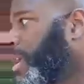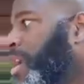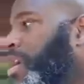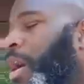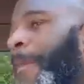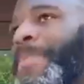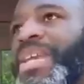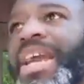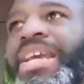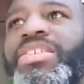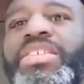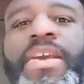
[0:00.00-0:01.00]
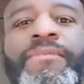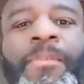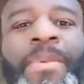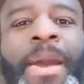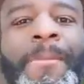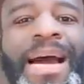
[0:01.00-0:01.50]
PhD from
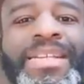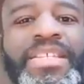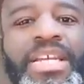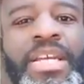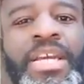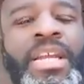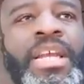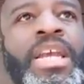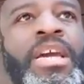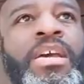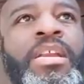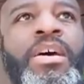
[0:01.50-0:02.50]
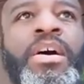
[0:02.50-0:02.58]
MIT in